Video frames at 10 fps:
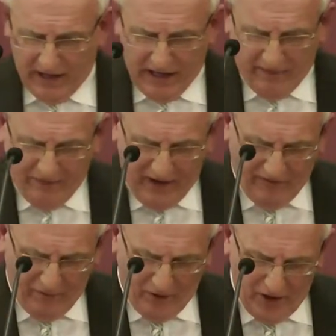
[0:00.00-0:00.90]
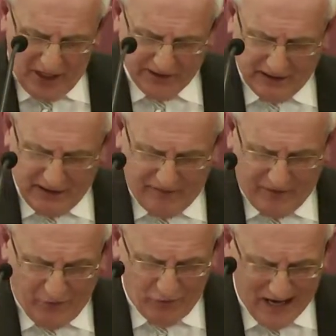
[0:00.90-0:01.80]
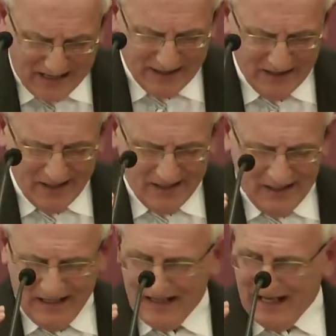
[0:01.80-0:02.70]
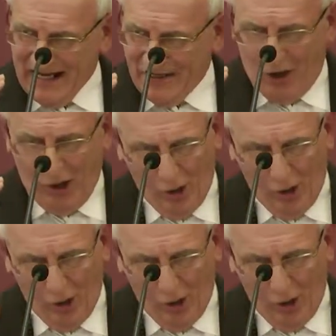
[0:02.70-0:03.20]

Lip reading: if we're not living right in our